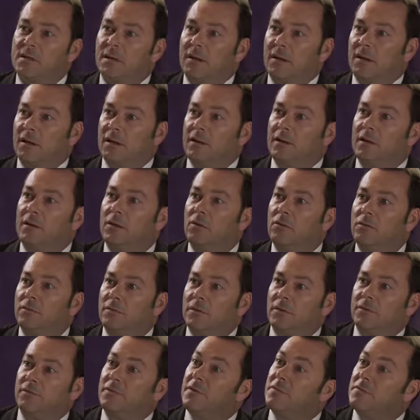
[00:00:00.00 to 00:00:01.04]
a little
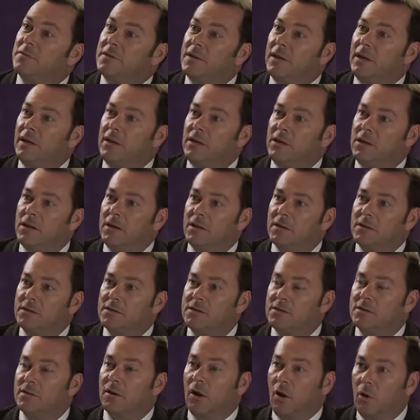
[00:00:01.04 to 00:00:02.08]
over 15
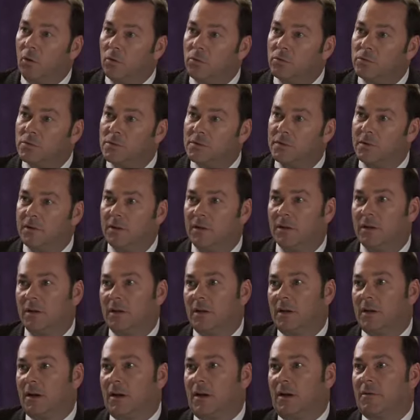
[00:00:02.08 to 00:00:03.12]
years old.
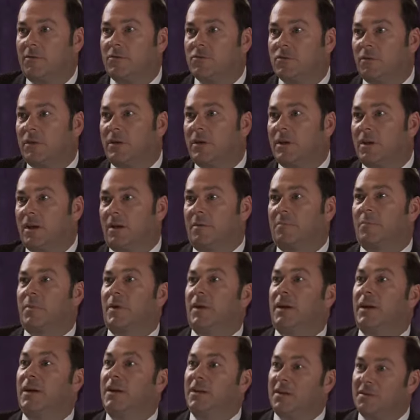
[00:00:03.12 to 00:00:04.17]
I've joined the
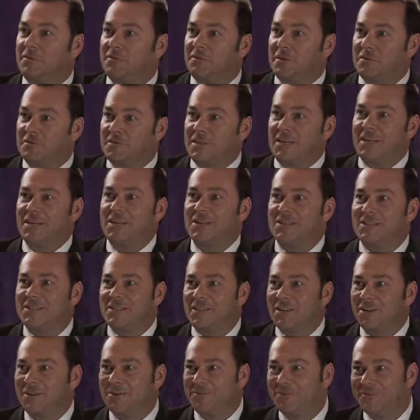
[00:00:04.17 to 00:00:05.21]
company 15 years
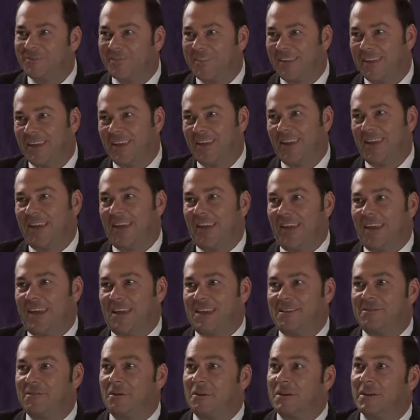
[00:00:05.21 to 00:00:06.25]
ago
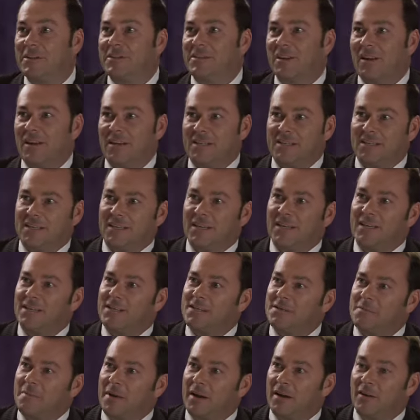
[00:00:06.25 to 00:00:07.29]
and very excited
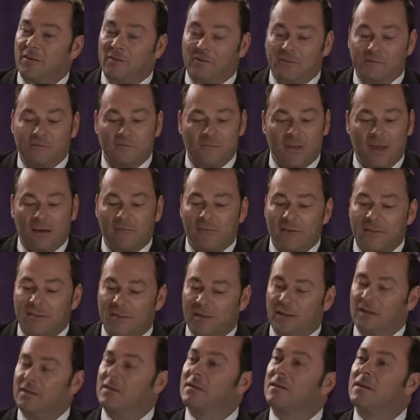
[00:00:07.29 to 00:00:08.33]
about
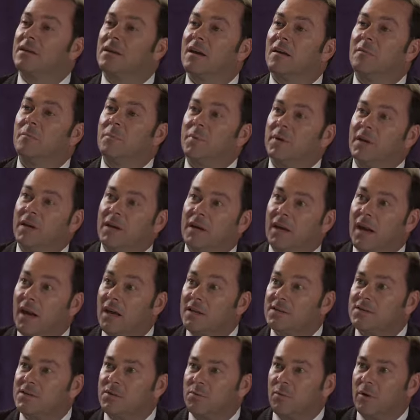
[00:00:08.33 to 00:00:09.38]
everything that the company
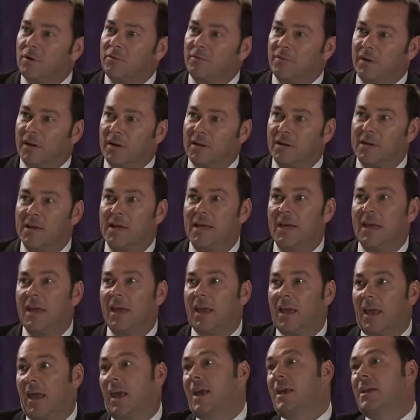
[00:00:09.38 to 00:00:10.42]
has to offer
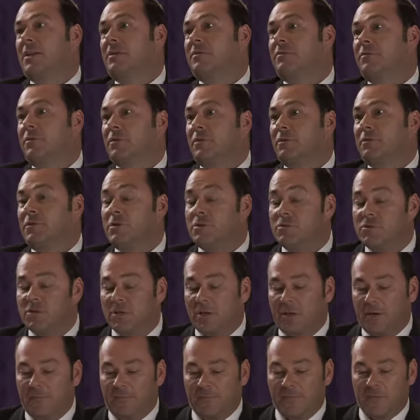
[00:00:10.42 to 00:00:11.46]
and for the
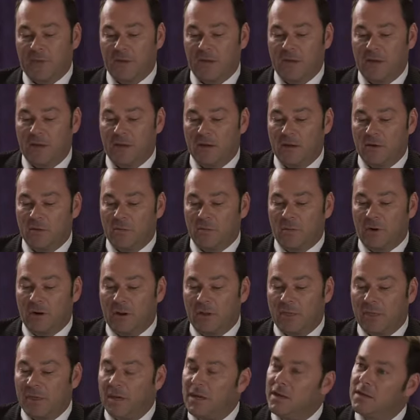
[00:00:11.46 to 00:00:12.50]
future. One
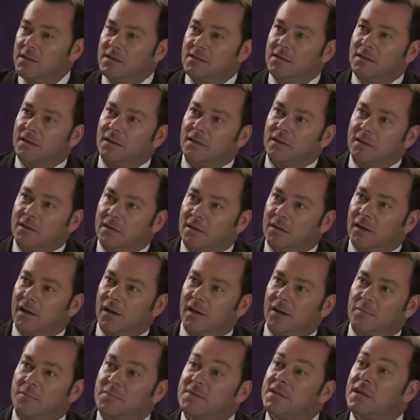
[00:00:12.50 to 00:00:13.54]
of the things that
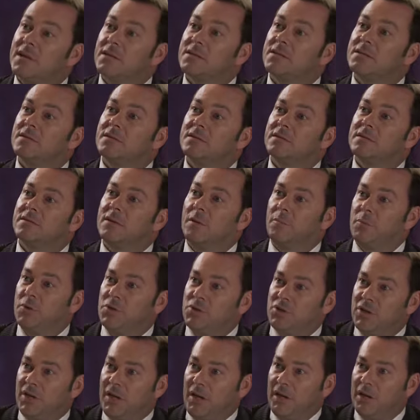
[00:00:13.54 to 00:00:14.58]
sets
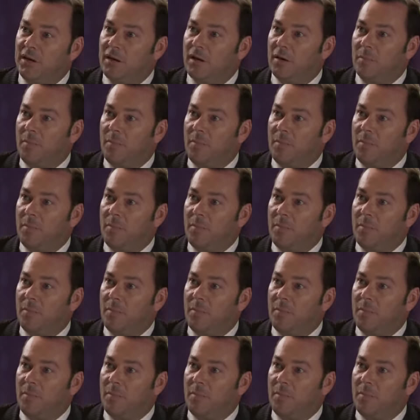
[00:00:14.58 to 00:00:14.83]
WG